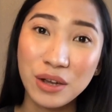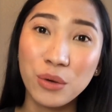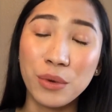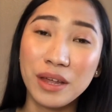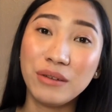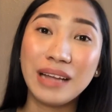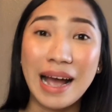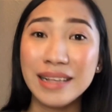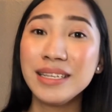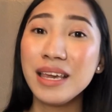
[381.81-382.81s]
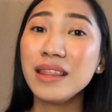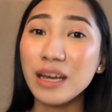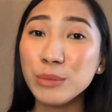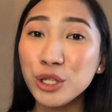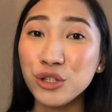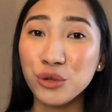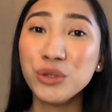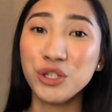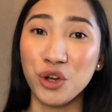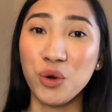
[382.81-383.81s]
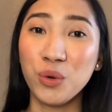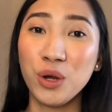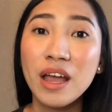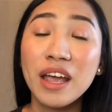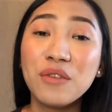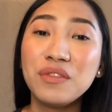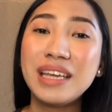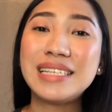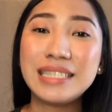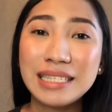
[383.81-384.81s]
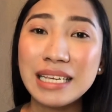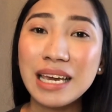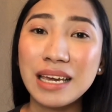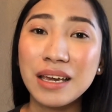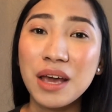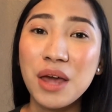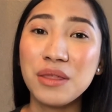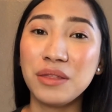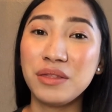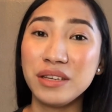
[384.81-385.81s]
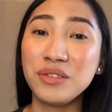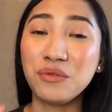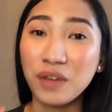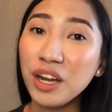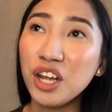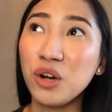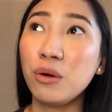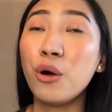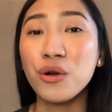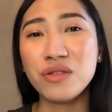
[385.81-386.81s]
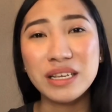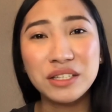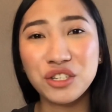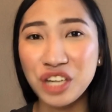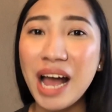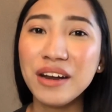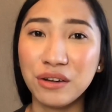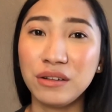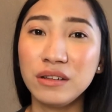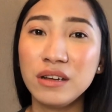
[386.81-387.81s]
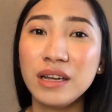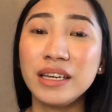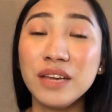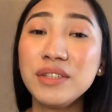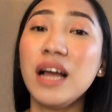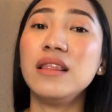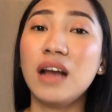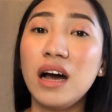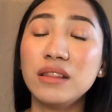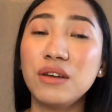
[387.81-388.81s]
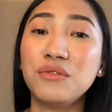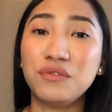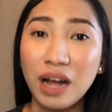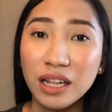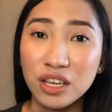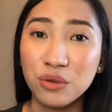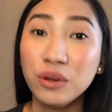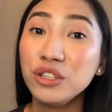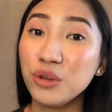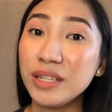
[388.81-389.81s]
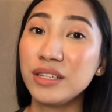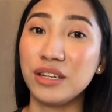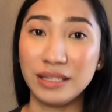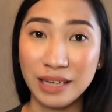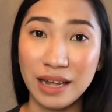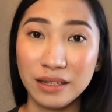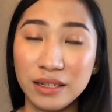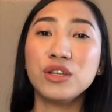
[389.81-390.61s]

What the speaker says: without asking them to do so if they see that this video or this channel gives a lot of value to its content.